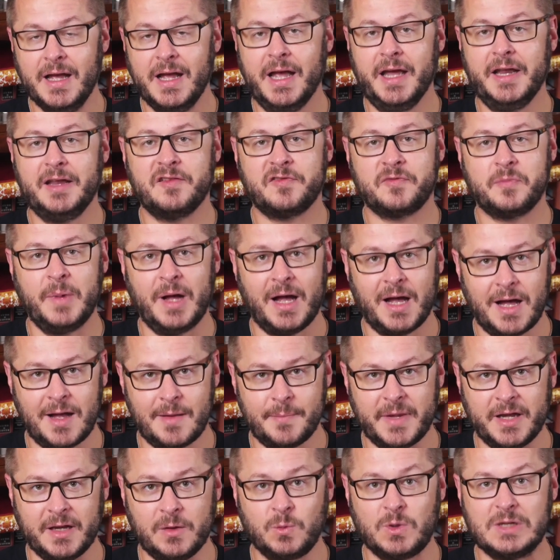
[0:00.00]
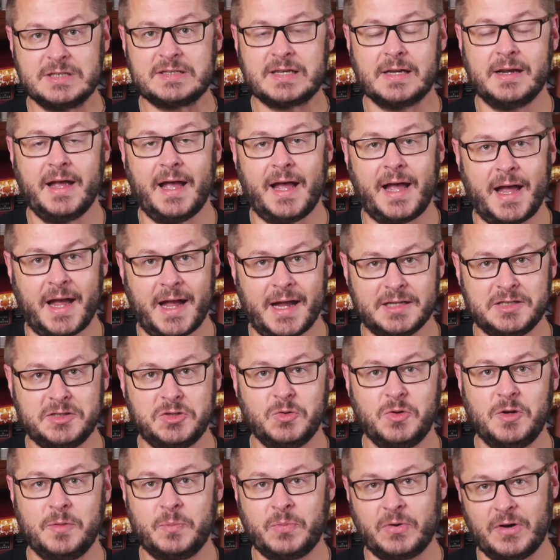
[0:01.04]
and if Muhammad was an
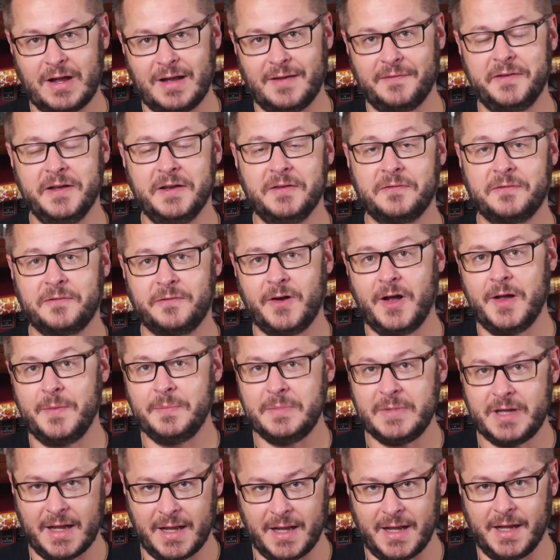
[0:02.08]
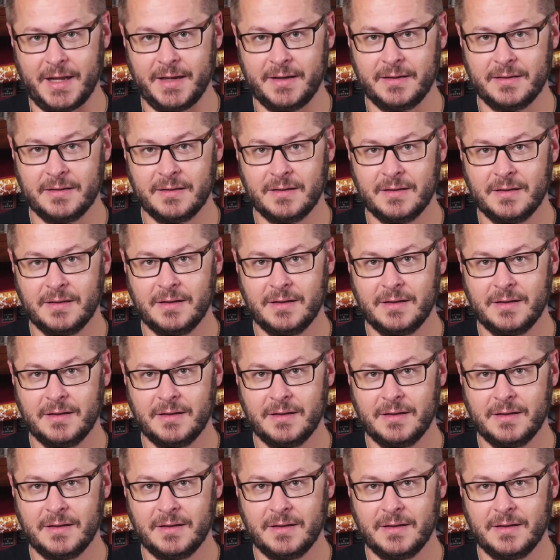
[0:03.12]
actual prophet from God,